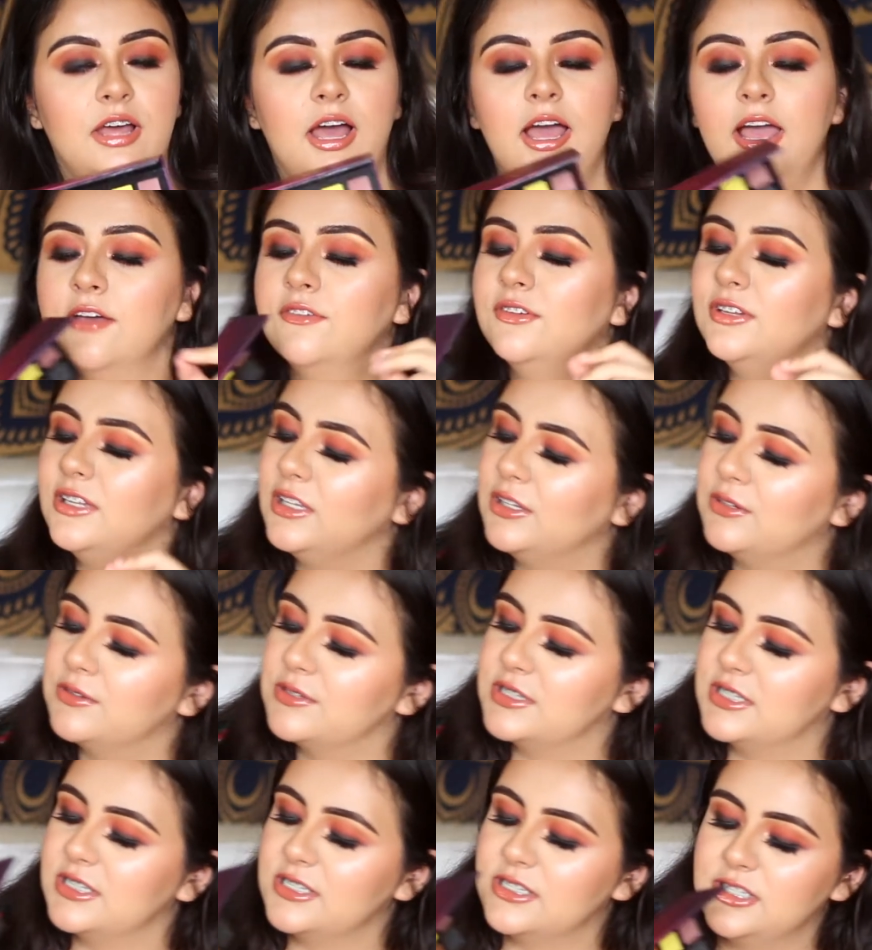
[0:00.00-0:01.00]
I haven't
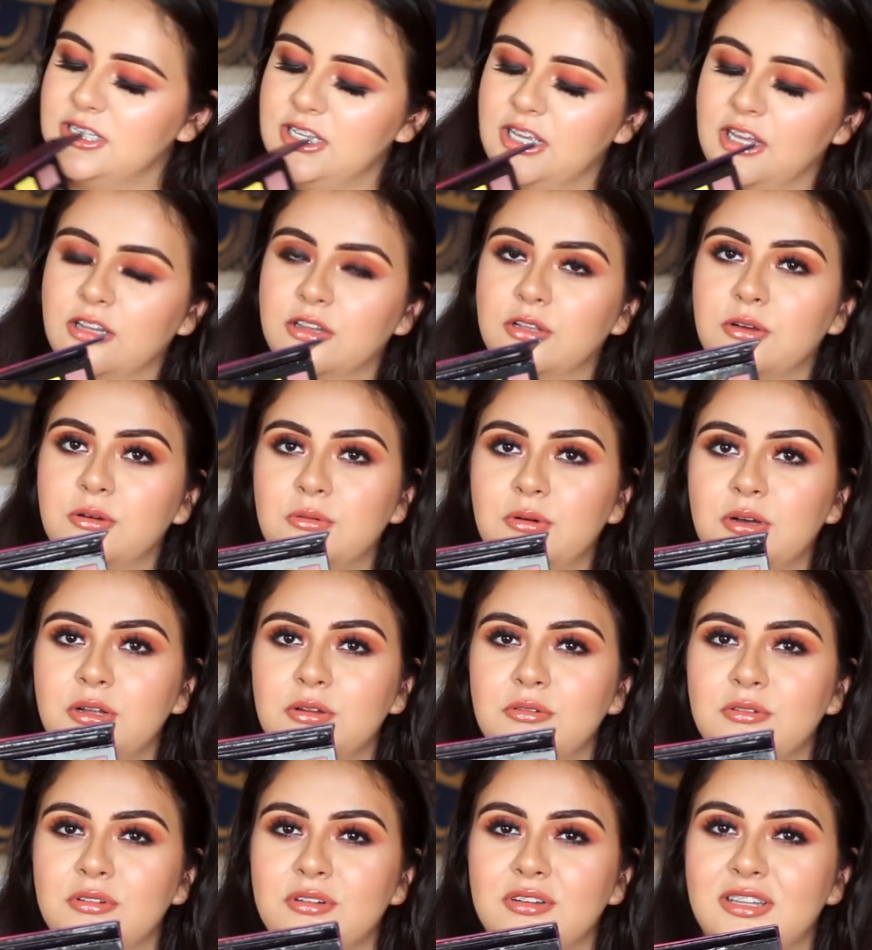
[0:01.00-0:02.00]
used this yellow
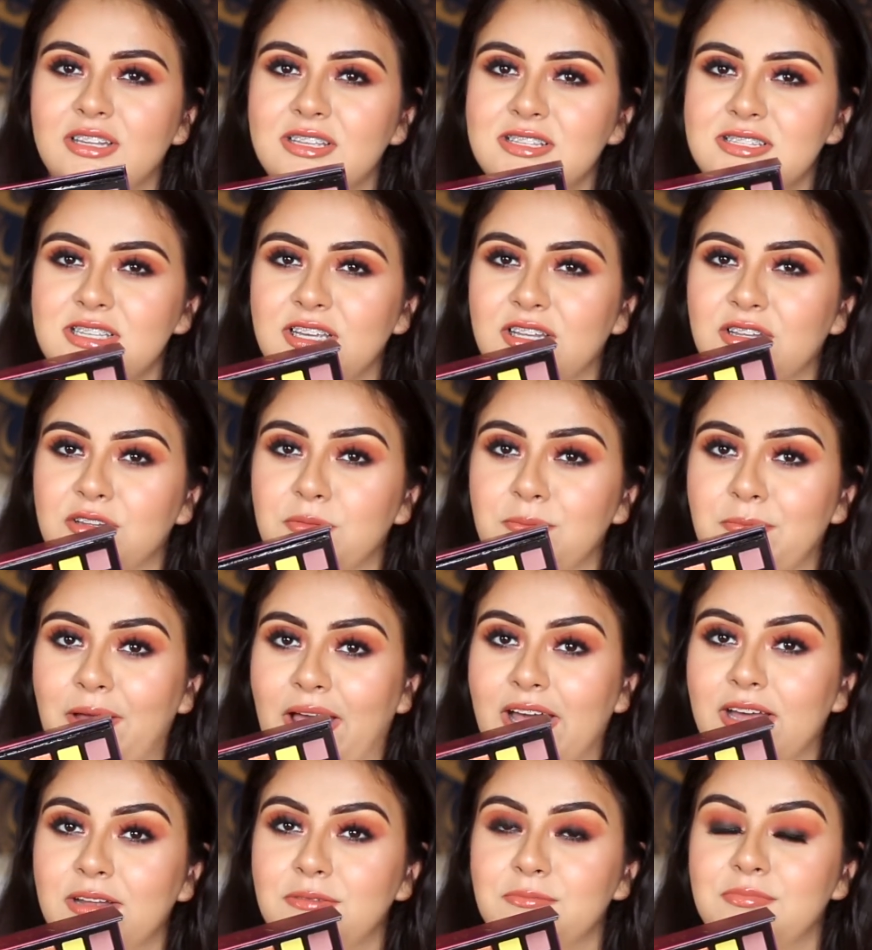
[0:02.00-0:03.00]
one, this yellow
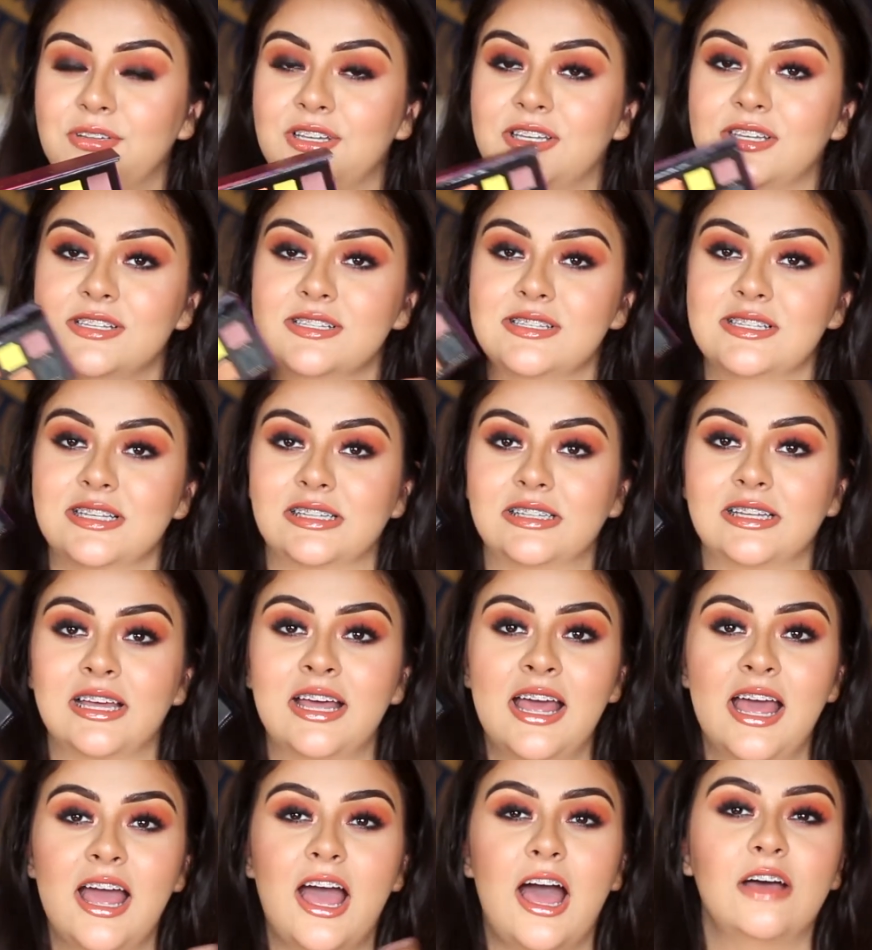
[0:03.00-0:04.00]
matte, because like
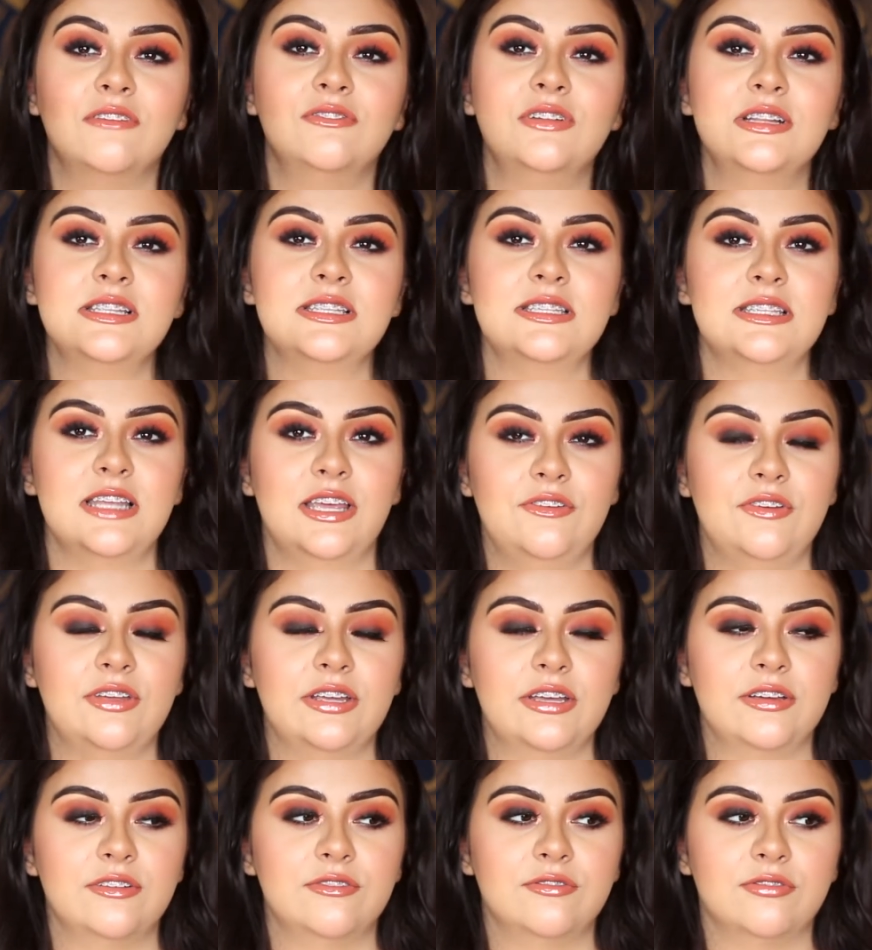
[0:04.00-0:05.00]
I've been
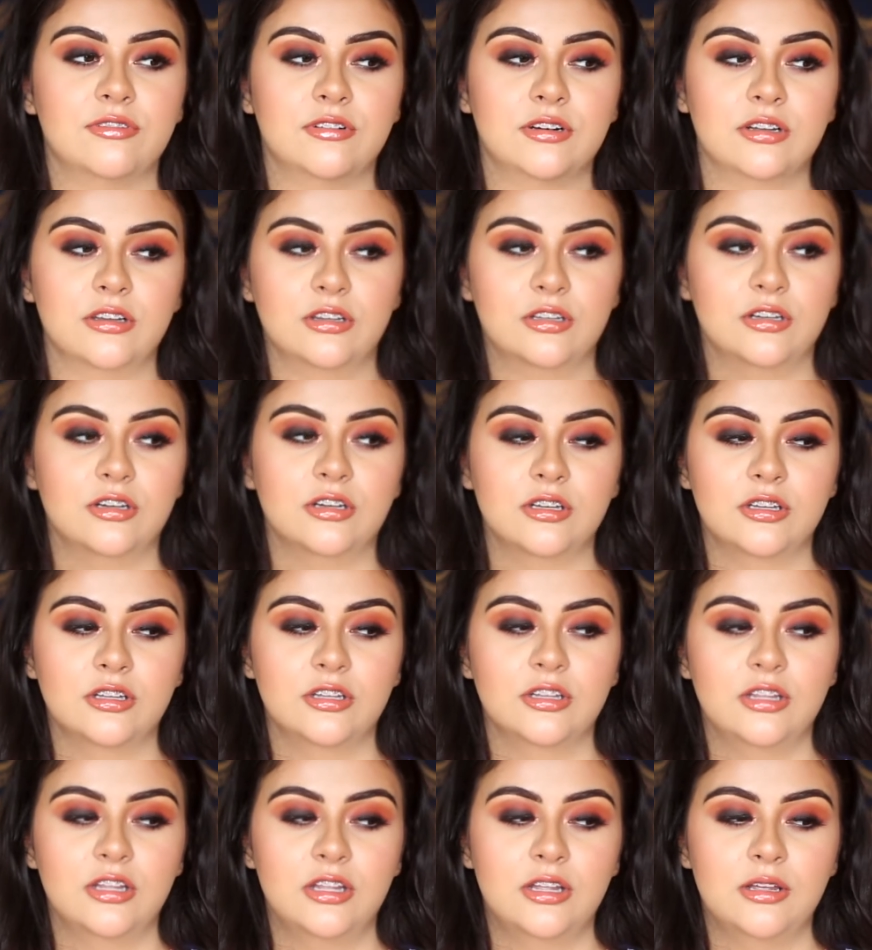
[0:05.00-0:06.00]
saving it for a look,
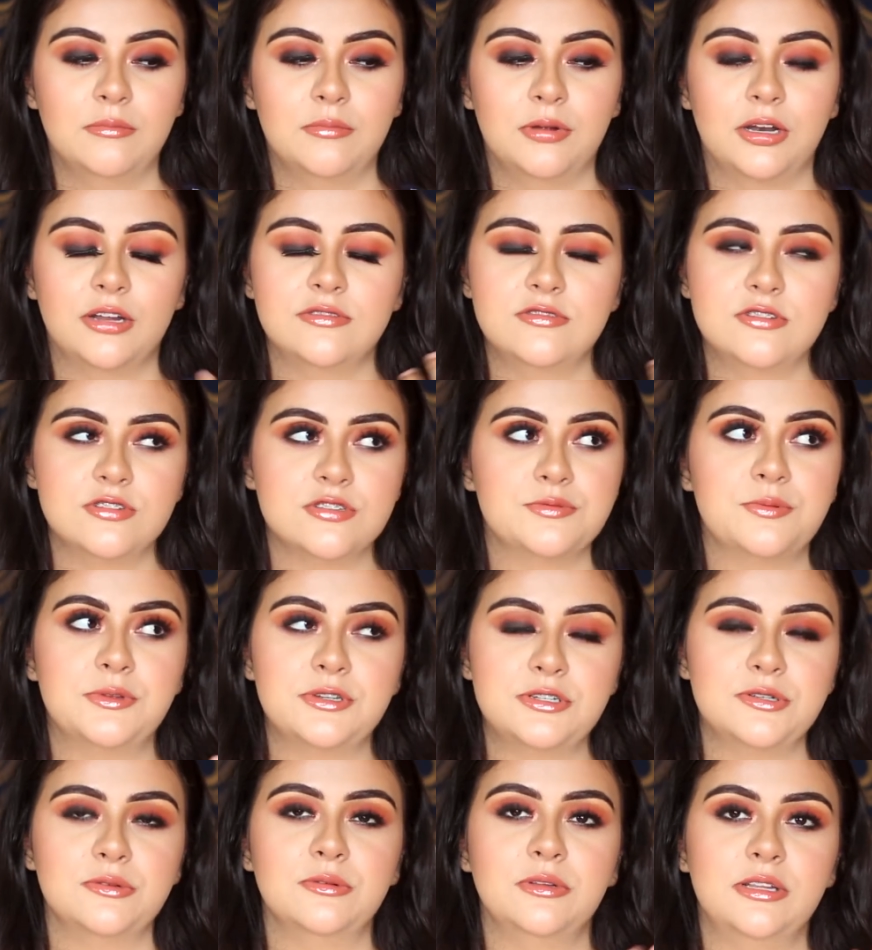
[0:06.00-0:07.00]
but I've just
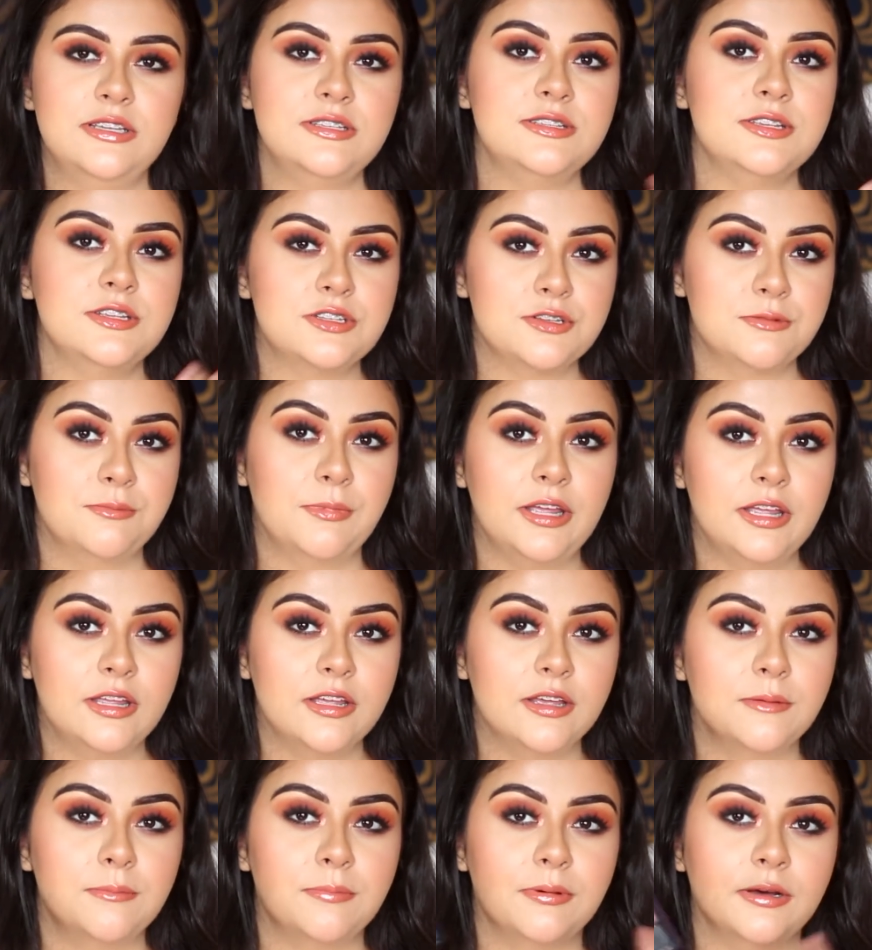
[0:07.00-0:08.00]
been too lazy to make it.